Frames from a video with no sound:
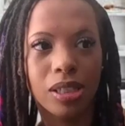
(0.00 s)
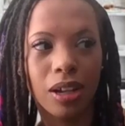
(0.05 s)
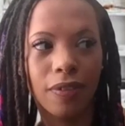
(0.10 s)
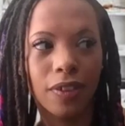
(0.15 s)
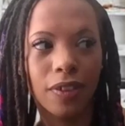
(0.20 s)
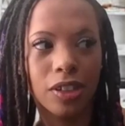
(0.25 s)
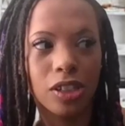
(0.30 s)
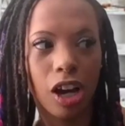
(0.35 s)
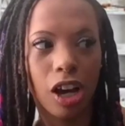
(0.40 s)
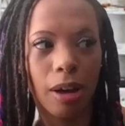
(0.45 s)
off
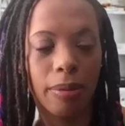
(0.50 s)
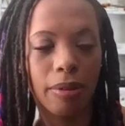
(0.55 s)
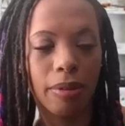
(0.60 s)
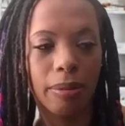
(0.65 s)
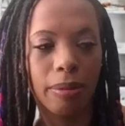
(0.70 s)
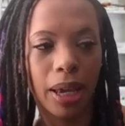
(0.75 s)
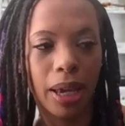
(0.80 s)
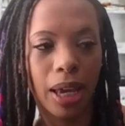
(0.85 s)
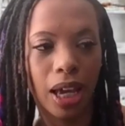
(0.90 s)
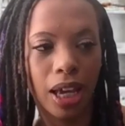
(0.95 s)
the top of
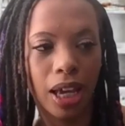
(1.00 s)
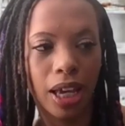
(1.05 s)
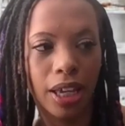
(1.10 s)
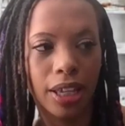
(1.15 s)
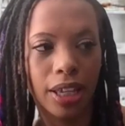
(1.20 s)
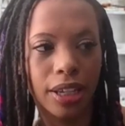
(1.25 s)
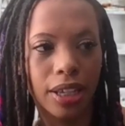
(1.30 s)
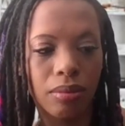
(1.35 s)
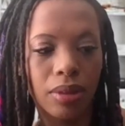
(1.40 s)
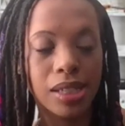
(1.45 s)
my
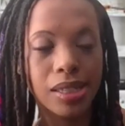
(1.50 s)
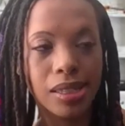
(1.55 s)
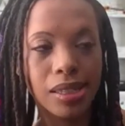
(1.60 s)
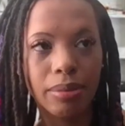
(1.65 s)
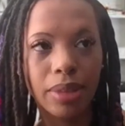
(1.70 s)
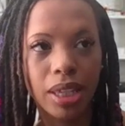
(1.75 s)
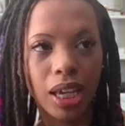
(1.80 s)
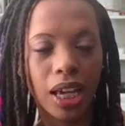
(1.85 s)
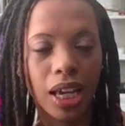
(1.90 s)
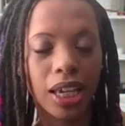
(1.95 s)
head. It's
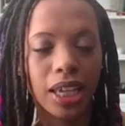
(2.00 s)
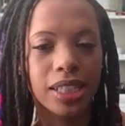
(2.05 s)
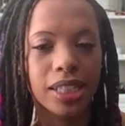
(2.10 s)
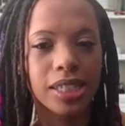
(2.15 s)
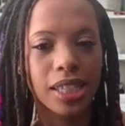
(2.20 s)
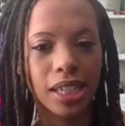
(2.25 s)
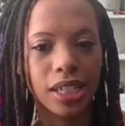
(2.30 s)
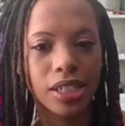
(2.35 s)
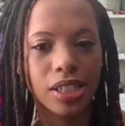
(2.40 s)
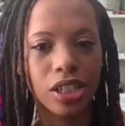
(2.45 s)
something I can
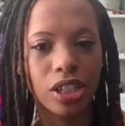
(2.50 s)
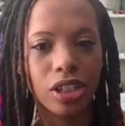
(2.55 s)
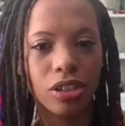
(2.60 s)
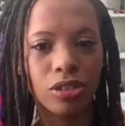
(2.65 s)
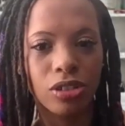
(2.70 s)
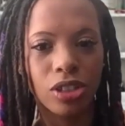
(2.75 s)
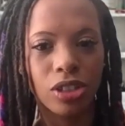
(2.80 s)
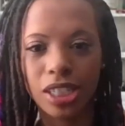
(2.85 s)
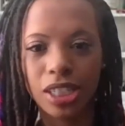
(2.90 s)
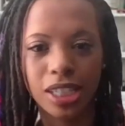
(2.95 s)
send to you
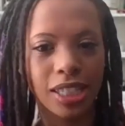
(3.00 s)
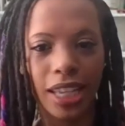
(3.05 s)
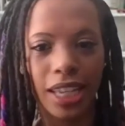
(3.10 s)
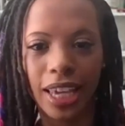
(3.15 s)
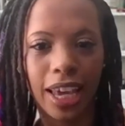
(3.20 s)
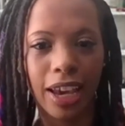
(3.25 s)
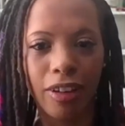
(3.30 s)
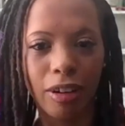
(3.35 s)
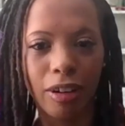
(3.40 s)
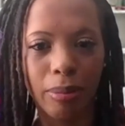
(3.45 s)
just because I
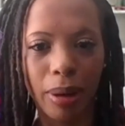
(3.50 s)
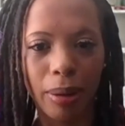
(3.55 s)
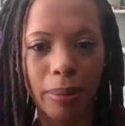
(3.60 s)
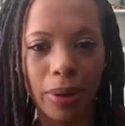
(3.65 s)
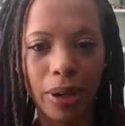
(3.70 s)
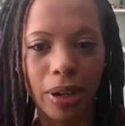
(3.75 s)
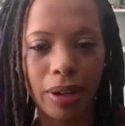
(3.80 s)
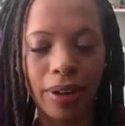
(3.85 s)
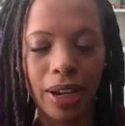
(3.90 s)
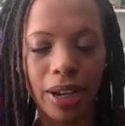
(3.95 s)
can't
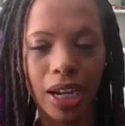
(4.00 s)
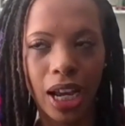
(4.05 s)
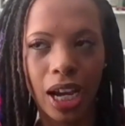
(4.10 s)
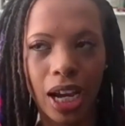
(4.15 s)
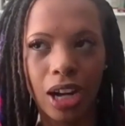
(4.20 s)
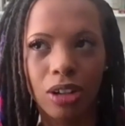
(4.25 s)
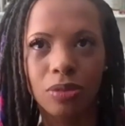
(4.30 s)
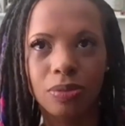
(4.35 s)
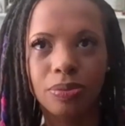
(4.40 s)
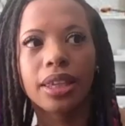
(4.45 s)
remember it right
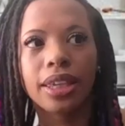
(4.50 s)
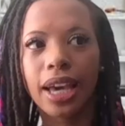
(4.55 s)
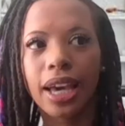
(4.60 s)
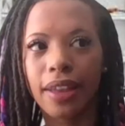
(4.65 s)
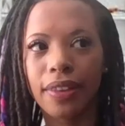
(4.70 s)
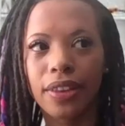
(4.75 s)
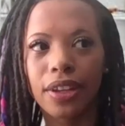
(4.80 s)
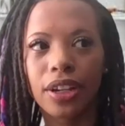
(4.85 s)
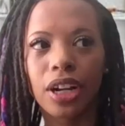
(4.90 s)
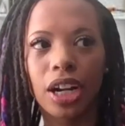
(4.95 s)
now.
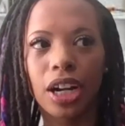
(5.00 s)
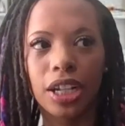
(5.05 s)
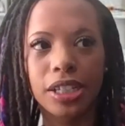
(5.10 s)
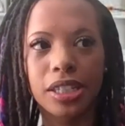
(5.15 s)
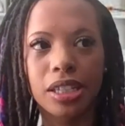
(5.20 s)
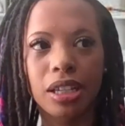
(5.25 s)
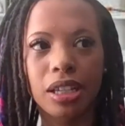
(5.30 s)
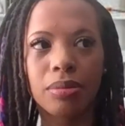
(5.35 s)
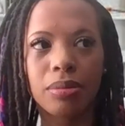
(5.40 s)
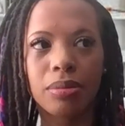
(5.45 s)
Yeah, there are
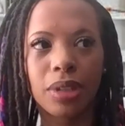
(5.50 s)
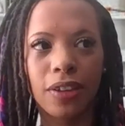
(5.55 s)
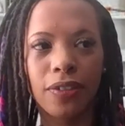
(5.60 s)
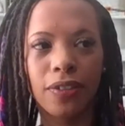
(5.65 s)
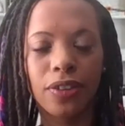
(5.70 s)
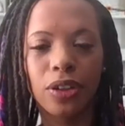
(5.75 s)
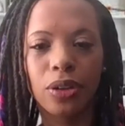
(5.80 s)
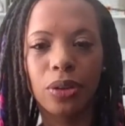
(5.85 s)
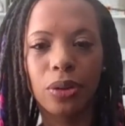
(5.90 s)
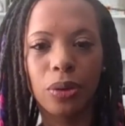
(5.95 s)
some
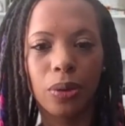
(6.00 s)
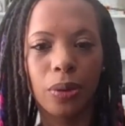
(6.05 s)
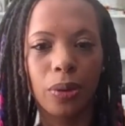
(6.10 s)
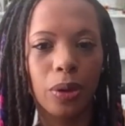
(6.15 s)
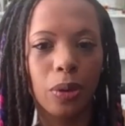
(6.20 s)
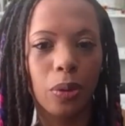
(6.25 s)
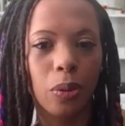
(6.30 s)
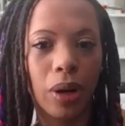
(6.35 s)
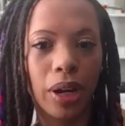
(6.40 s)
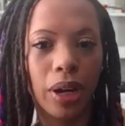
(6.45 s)
if you
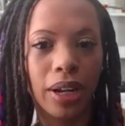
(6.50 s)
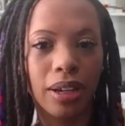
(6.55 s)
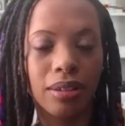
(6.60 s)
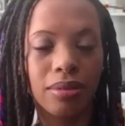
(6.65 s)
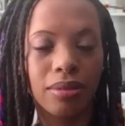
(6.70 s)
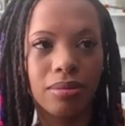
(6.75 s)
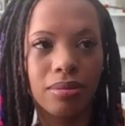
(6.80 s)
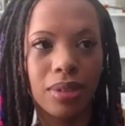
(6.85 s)
want to,